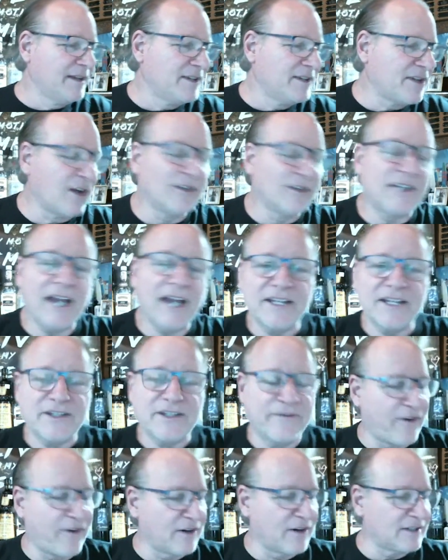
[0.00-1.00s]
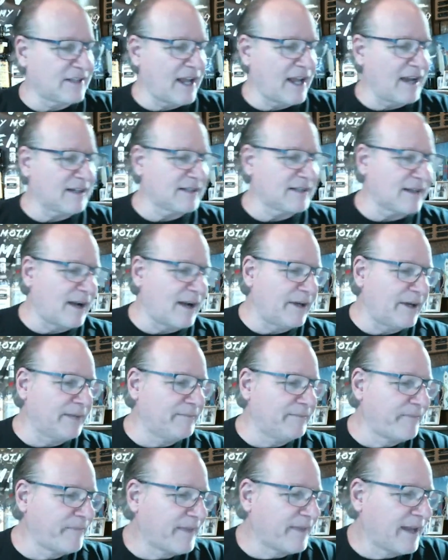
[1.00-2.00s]
So today's the first day of summer.
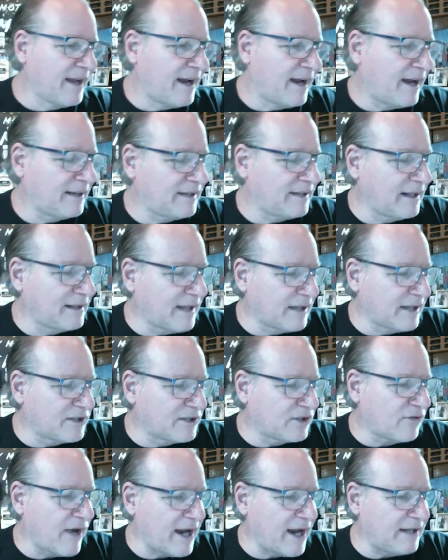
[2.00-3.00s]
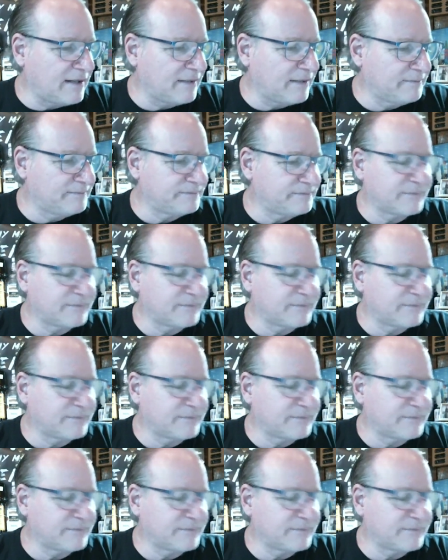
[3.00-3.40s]
I think that's great.